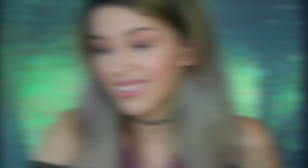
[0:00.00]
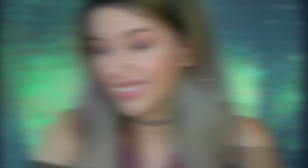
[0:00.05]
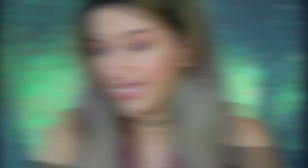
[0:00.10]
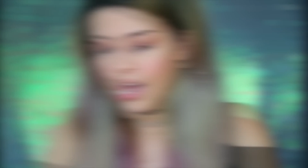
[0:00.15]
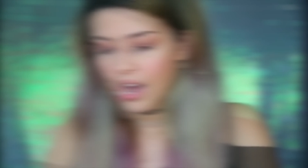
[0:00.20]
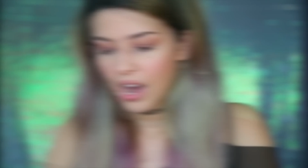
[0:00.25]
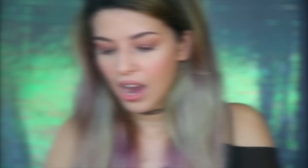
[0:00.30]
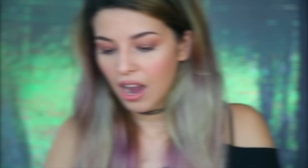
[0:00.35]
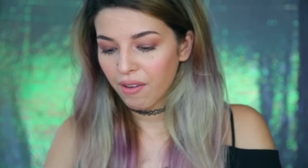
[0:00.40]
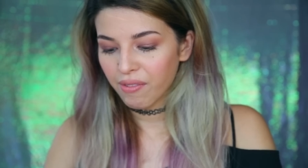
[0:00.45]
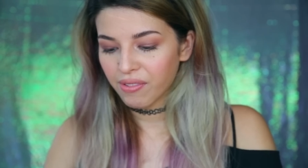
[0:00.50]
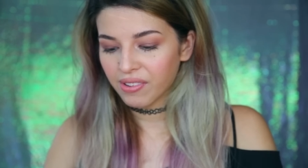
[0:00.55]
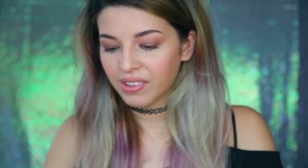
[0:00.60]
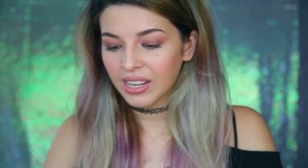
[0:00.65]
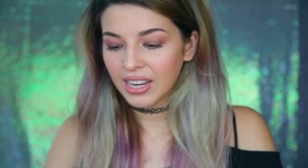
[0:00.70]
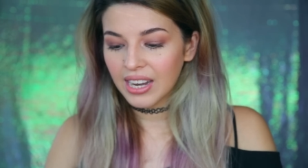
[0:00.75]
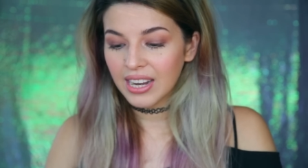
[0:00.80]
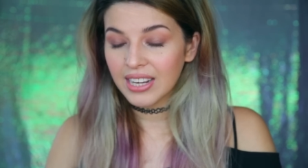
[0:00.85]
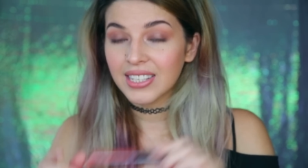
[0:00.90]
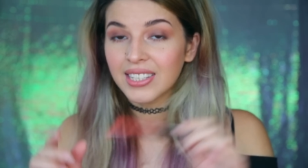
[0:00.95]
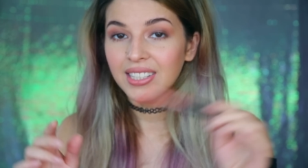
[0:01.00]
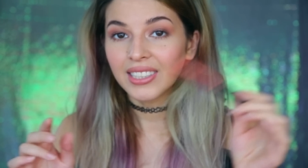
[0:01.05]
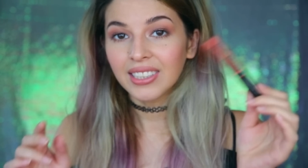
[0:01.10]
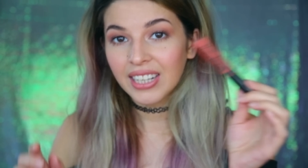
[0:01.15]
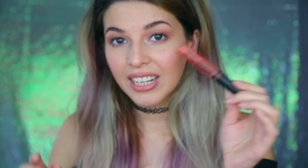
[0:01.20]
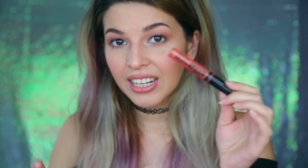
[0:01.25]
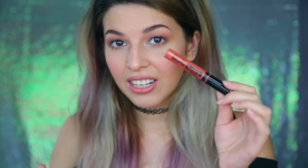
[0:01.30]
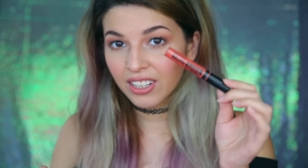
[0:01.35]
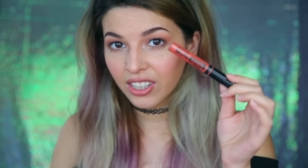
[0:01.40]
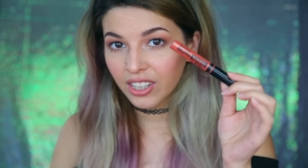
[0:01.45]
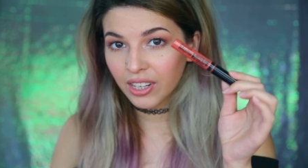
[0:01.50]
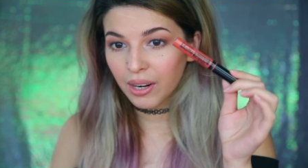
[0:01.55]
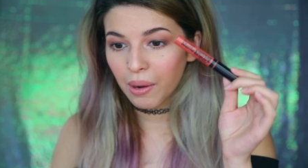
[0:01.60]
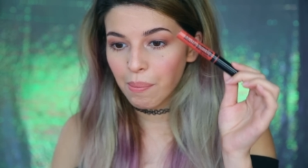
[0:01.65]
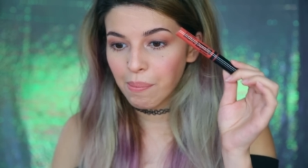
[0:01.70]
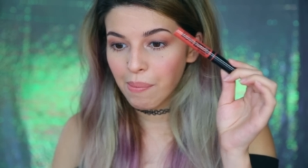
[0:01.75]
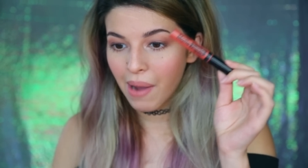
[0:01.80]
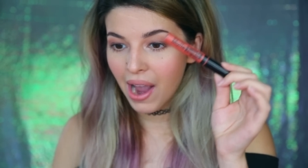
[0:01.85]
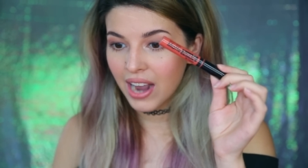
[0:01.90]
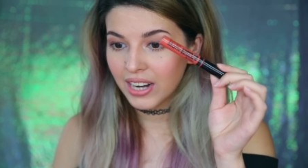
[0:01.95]
I have the
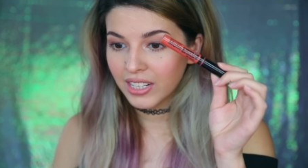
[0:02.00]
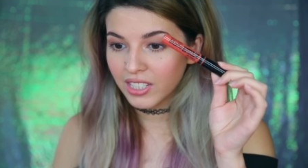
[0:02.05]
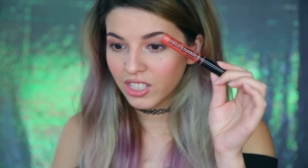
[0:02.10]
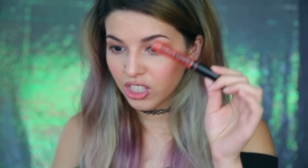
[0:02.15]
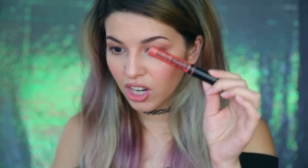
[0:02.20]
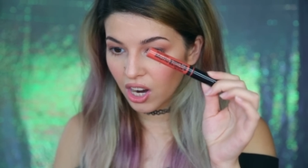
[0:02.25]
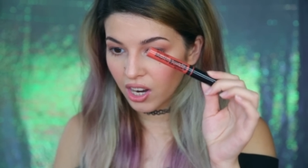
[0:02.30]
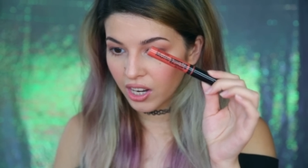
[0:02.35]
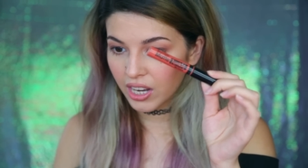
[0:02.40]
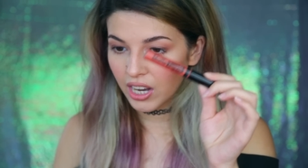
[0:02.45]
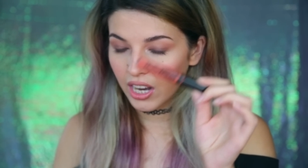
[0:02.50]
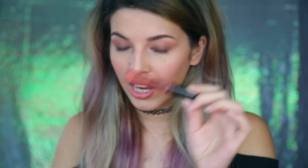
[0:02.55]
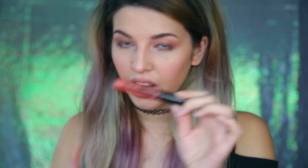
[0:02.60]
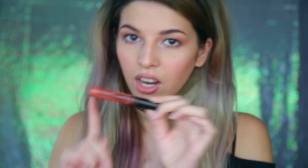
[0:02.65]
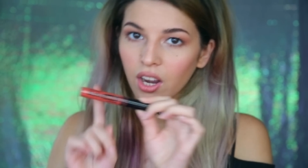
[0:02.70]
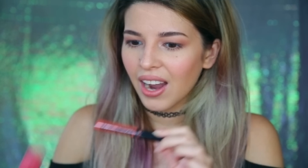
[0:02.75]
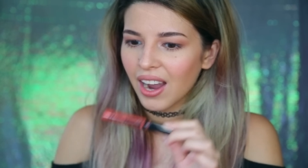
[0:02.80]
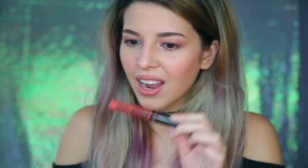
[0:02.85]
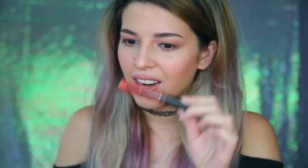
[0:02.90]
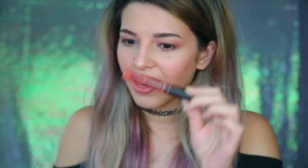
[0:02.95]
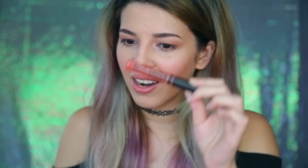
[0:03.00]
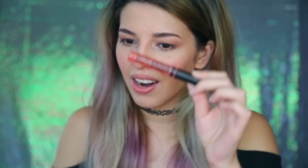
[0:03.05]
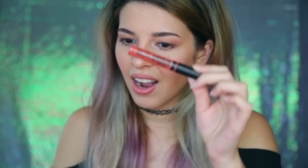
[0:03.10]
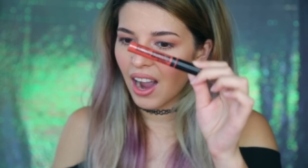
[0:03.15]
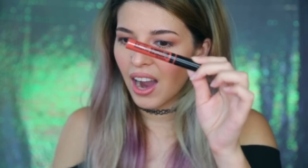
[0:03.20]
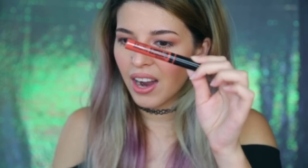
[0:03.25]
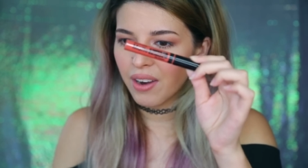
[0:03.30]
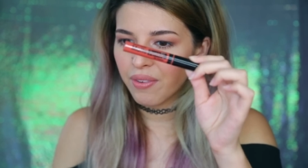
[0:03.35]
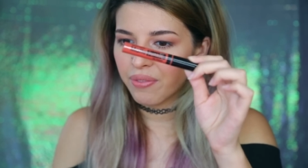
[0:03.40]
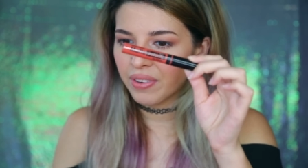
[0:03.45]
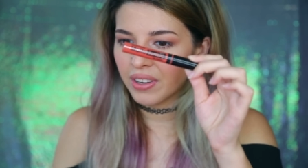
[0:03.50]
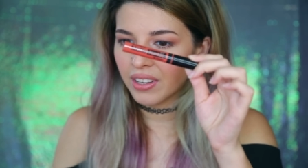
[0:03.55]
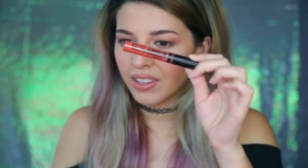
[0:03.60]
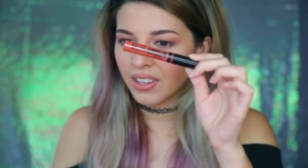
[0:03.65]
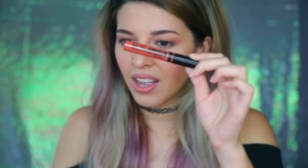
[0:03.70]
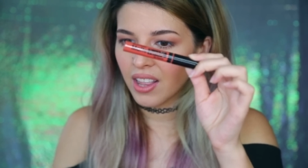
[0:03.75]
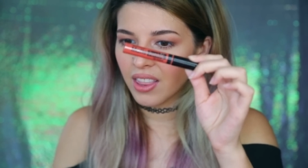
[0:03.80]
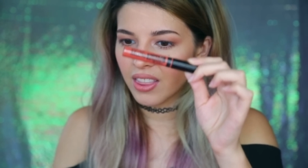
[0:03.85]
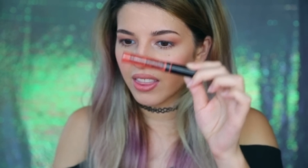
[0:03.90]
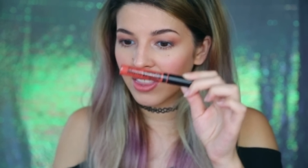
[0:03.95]
SilkyGirl Matte Junkie, and I feel
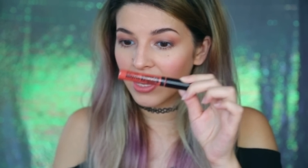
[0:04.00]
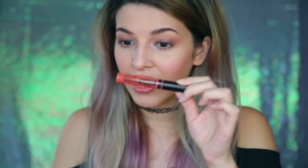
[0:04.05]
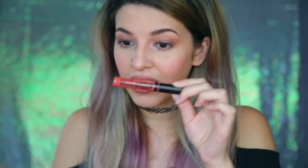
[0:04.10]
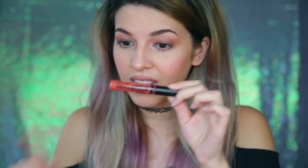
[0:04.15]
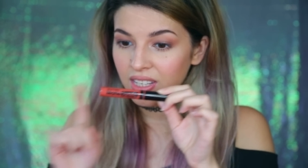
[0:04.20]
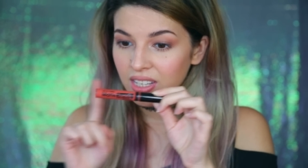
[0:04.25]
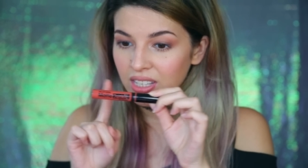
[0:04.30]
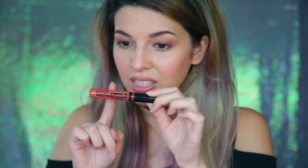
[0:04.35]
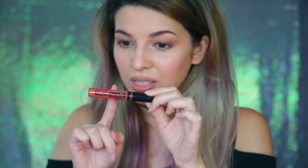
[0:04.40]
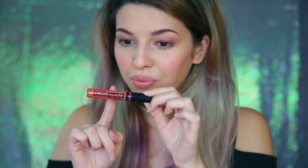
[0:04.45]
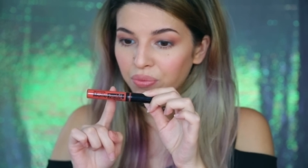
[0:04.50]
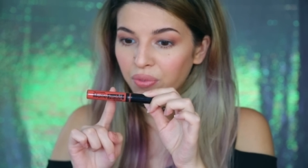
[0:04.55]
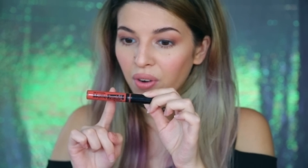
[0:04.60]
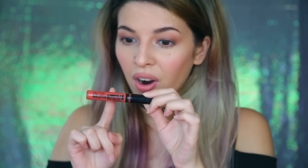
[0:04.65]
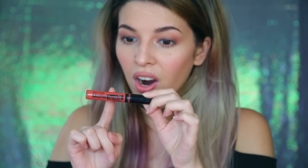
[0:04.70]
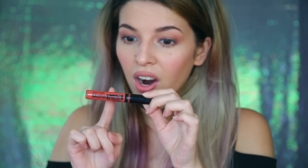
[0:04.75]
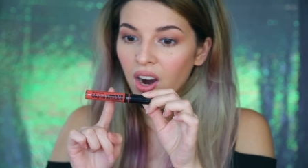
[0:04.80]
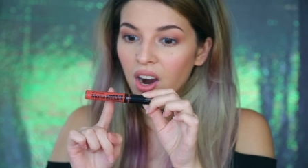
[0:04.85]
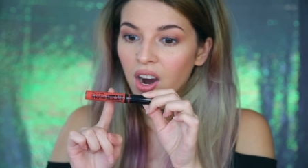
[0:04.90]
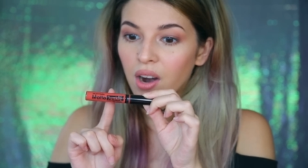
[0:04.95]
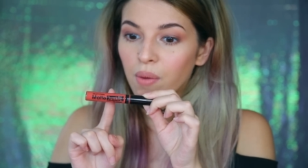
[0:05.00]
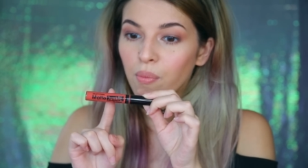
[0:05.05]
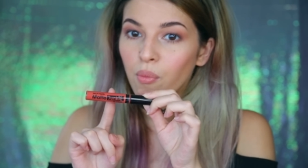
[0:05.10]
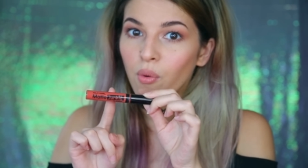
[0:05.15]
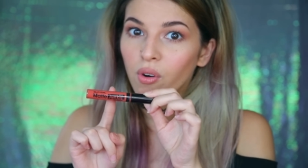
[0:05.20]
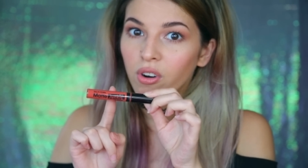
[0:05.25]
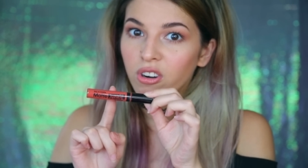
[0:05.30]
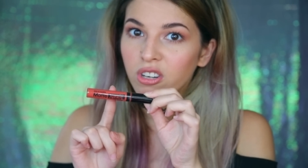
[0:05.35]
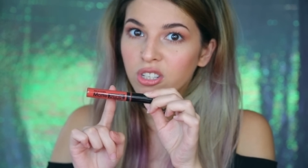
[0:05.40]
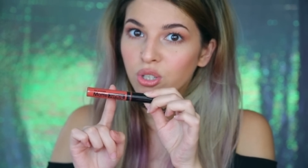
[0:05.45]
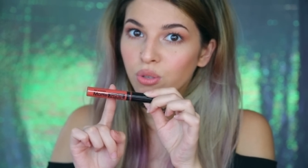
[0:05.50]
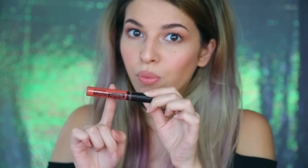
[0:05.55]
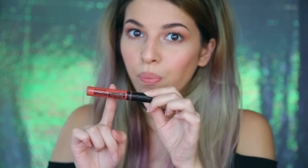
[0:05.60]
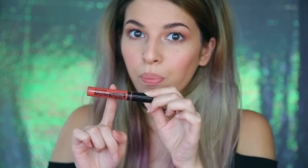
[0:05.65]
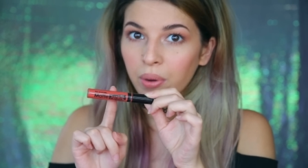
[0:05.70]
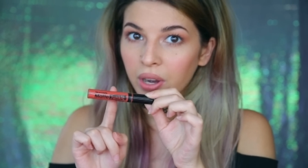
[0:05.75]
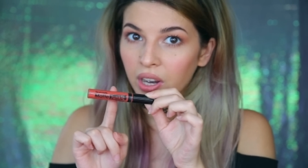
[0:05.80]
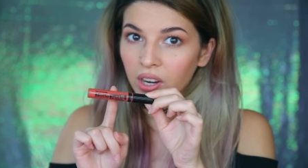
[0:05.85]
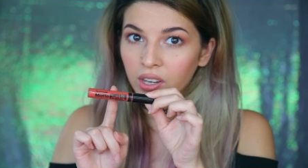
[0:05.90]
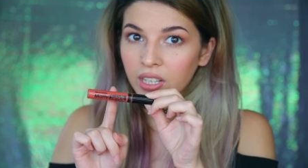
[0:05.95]
that this is far more
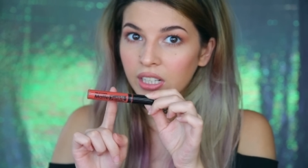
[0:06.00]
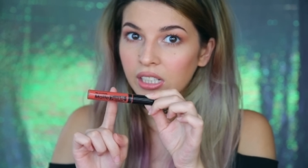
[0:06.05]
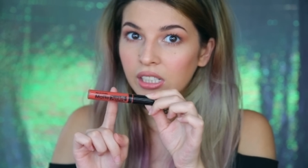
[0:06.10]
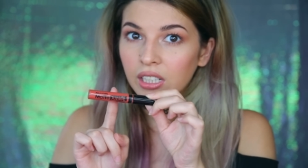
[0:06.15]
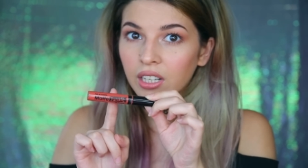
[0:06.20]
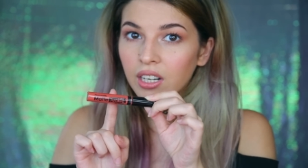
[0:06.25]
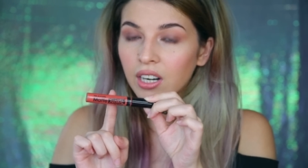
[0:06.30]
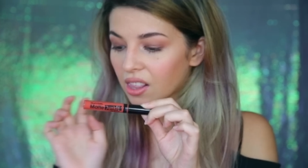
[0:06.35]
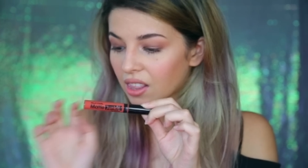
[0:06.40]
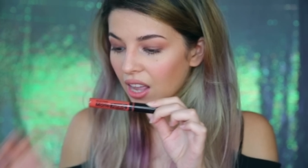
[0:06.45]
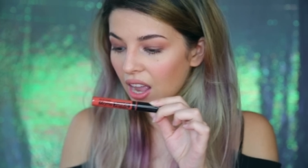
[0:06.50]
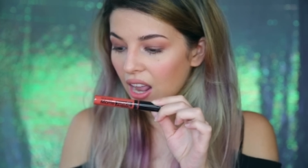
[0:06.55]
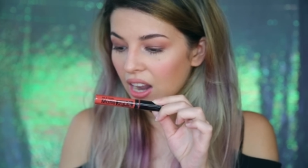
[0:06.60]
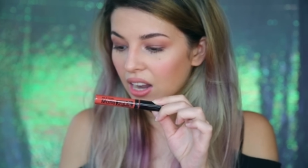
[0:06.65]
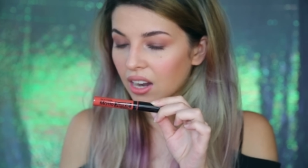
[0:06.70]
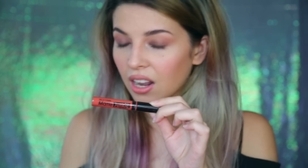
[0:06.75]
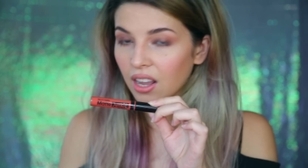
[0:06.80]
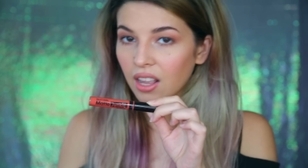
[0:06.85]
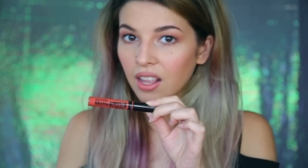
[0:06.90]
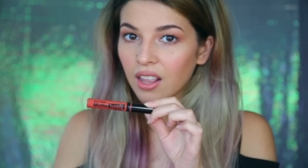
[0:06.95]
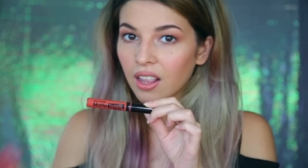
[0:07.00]
superior than